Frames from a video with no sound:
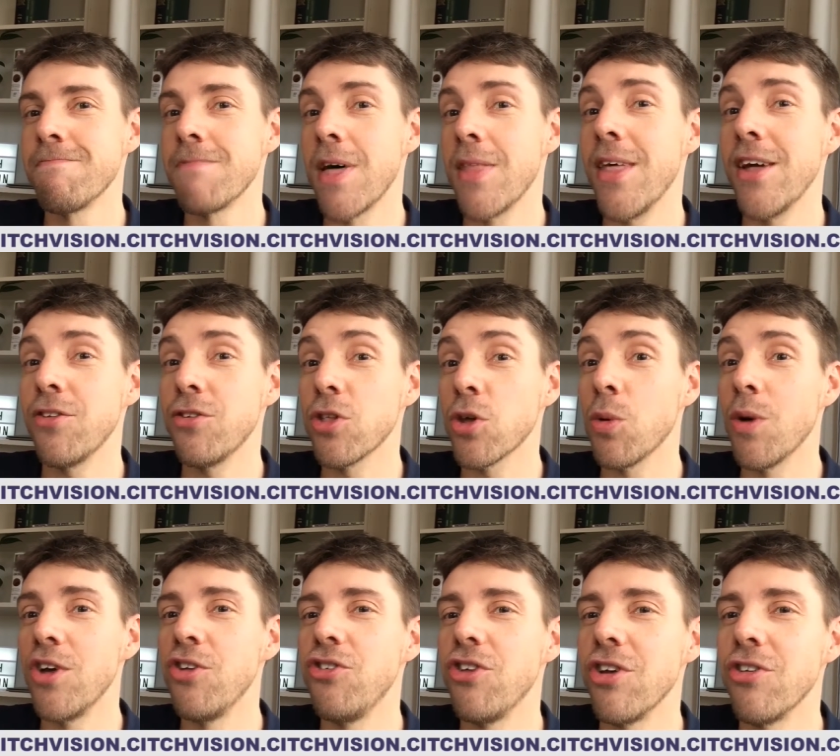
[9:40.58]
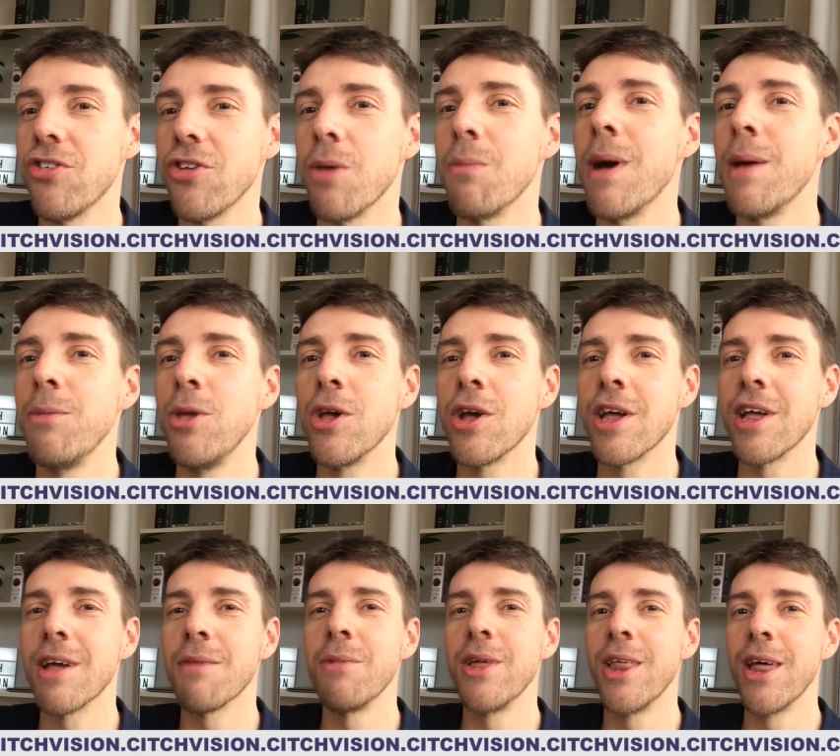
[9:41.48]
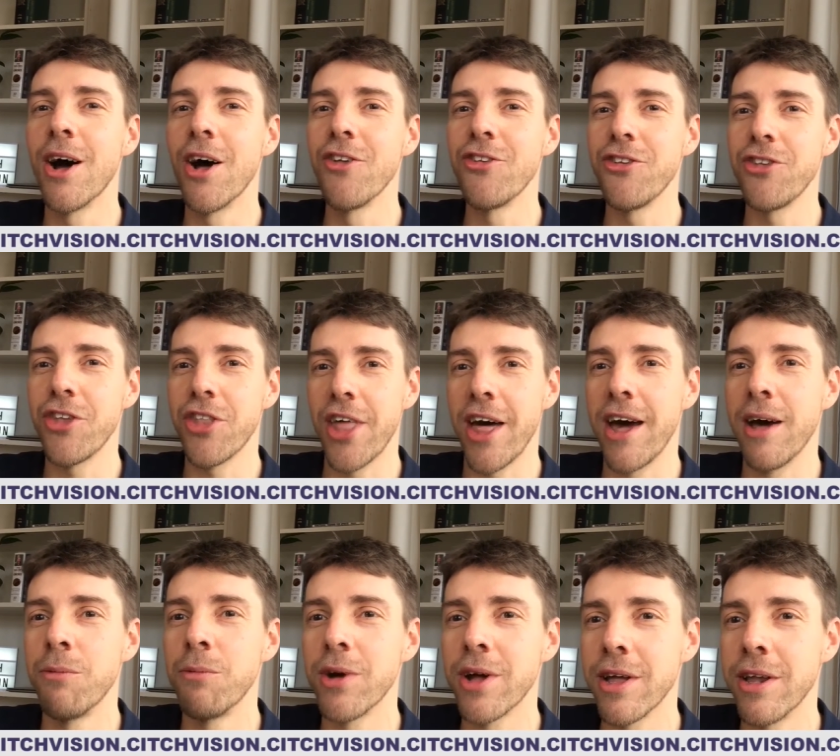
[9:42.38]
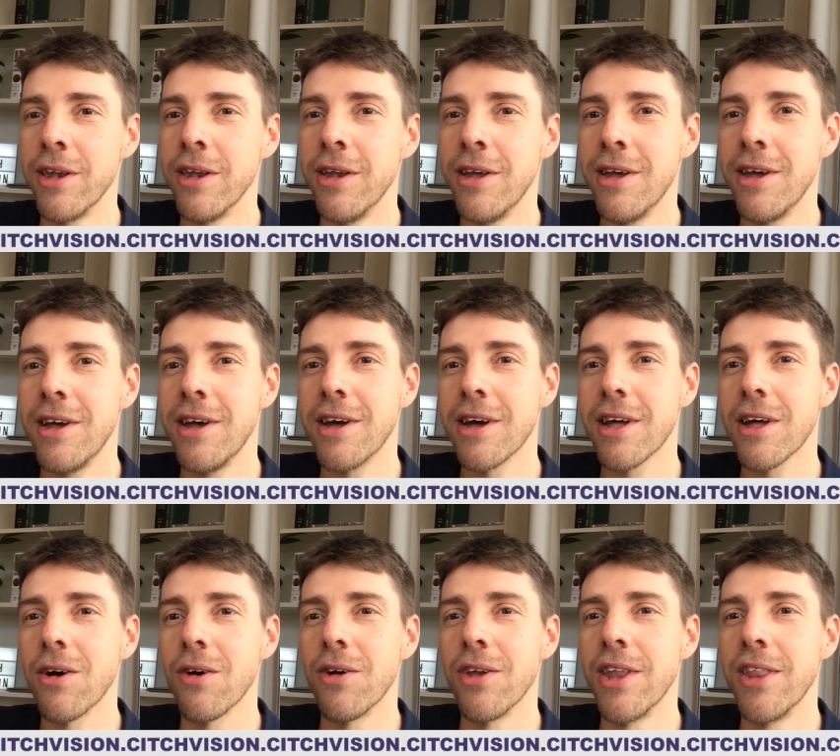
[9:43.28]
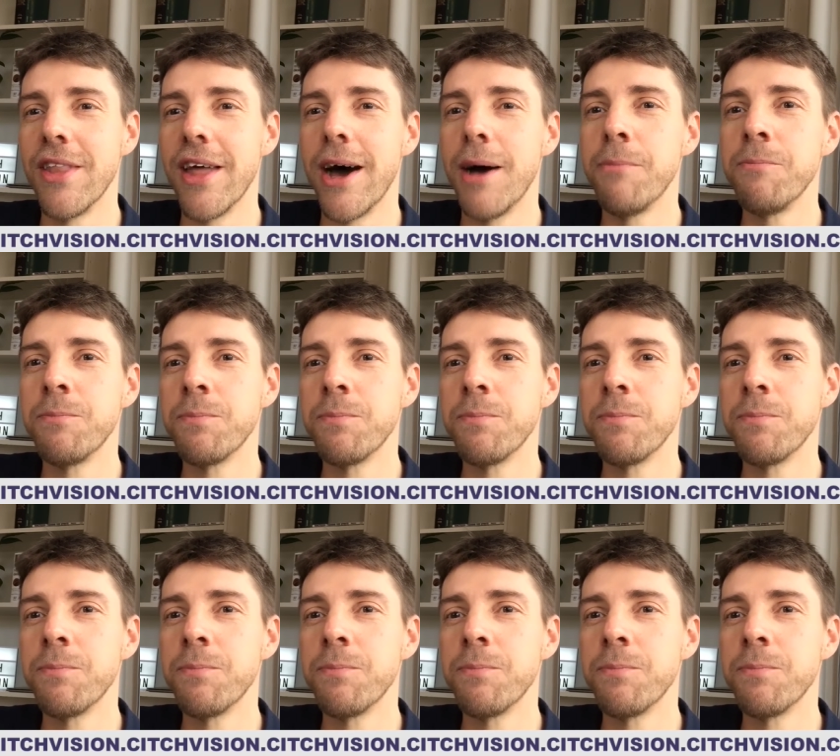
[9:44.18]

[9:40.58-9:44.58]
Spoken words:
That's the question. So maybe you can give me the answer to that and we can go on in that.